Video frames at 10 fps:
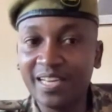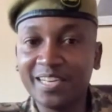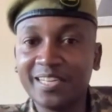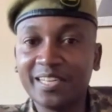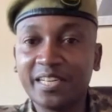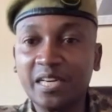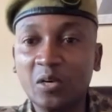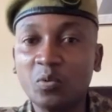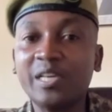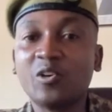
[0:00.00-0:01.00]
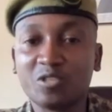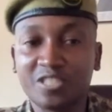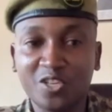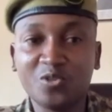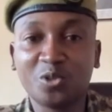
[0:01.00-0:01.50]
and we'll
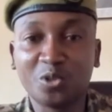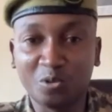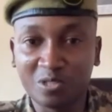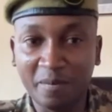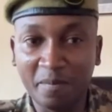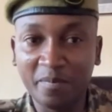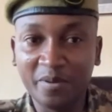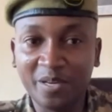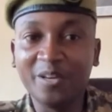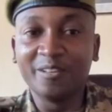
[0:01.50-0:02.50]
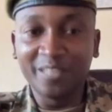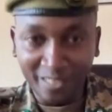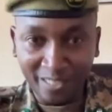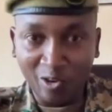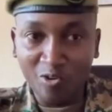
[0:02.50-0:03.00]
continue to use them
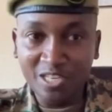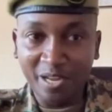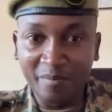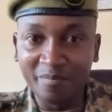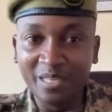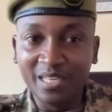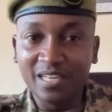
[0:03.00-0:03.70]
in the long term.